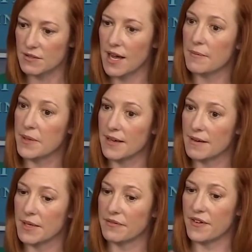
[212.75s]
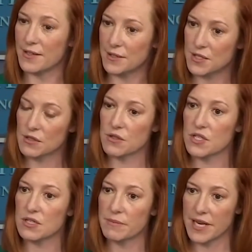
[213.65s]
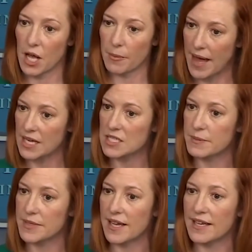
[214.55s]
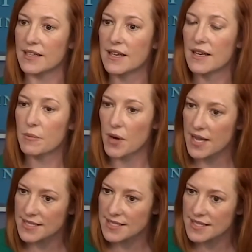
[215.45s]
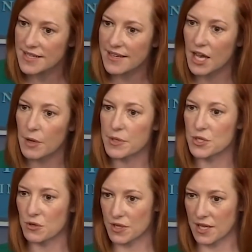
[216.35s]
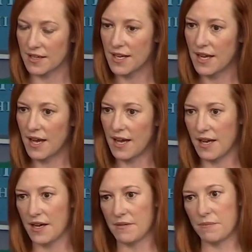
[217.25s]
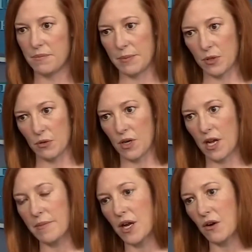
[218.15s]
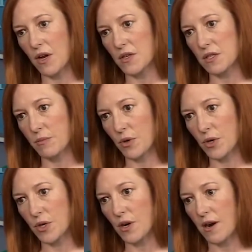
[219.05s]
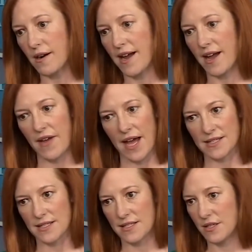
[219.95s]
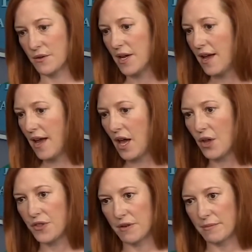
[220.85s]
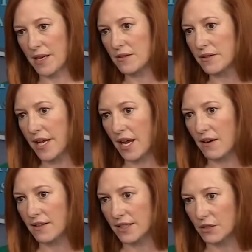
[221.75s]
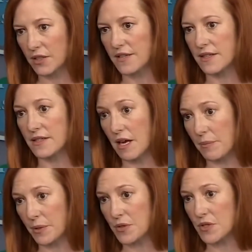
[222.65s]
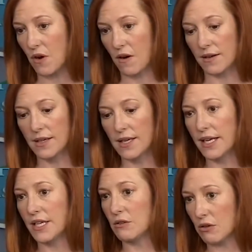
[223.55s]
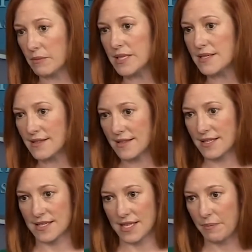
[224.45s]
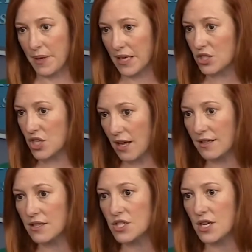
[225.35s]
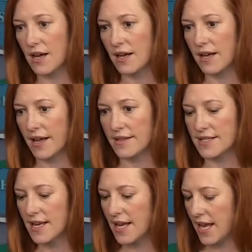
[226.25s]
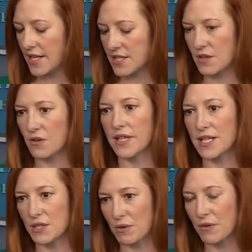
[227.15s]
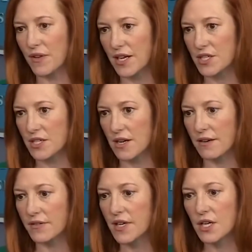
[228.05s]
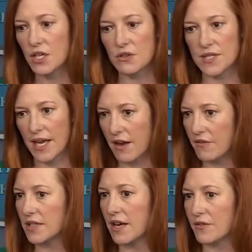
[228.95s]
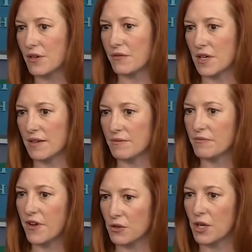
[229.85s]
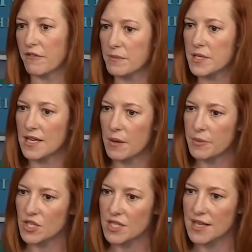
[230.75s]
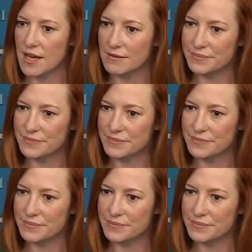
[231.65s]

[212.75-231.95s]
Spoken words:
not become a final solution, but help expedite processing, help ensure that people who are coming across the border have access to health and medical care. Clearly, the numbers are enormous. This is a big challenge, and it certainly is a reflection of using every lever of the federal government to help address that.